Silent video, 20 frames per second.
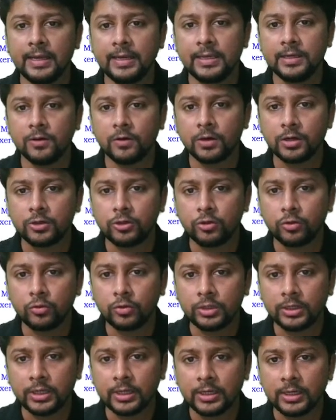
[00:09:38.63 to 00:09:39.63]
your
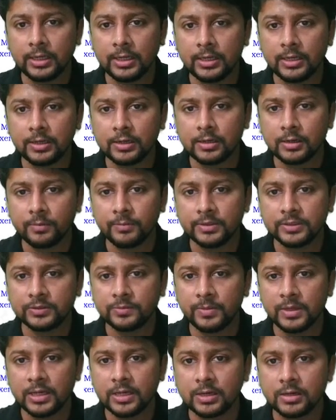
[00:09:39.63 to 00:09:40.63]
total income is
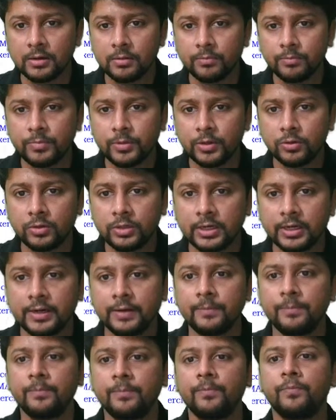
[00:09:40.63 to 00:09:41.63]
being
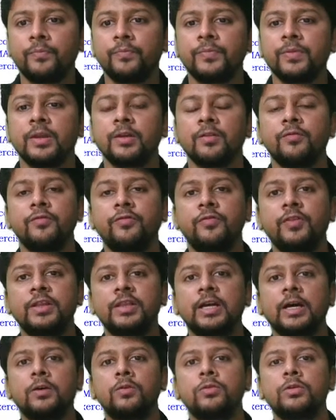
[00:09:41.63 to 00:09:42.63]
computed
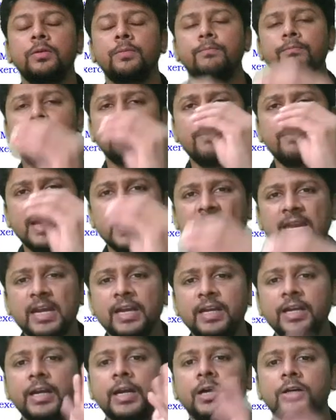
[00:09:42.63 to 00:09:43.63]
without many
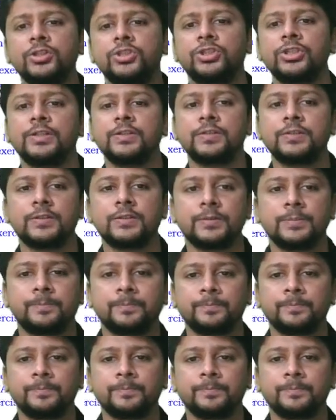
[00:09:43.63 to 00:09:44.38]
deductions.